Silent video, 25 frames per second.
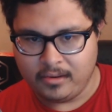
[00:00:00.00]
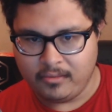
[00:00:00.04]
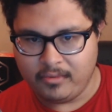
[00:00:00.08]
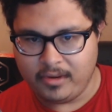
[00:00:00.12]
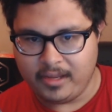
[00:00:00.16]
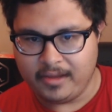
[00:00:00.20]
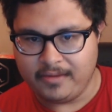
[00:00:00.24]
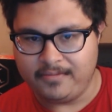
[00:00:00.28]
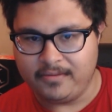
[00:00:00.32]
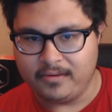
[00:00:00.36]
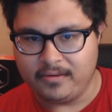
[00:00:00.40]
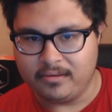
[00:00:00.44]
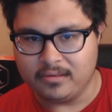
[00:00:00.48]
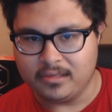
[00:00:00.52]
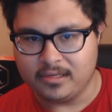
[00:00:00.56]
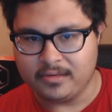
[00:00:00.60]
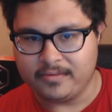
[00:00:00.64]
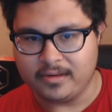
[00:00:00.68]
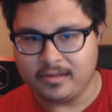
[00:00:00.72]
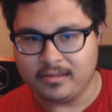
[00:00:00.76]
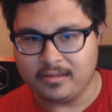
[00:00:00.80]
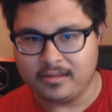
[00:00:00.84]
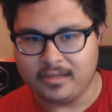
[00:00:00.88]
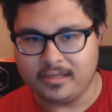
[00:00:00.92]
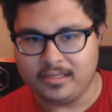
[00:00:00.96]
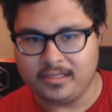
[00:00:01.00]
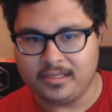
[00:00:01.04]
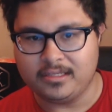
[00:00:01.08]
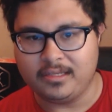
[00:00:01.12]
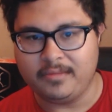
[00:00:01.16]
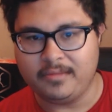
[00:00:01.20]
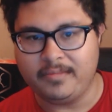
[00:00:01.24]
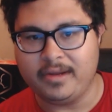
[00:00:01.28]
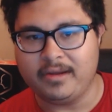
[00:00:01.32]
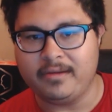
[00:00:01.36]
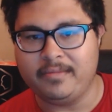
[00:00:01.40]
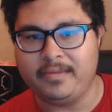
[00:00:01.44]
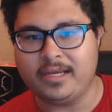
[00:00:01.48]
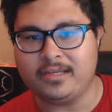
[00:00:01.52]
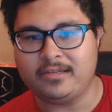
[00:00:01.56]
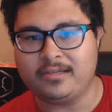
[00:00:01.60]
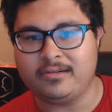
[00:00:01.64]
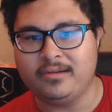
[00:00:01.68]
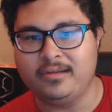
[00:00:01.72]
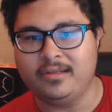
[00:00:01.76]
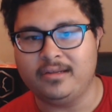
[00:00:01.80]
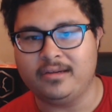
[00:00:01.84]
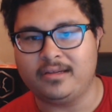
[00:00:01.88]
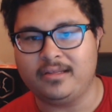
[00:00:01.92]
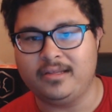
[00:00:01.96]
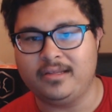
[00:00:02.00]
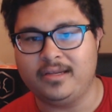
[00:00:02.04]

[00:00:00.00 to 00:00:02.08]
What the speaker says: We have folders for other things. Here's the be right back screen. Look,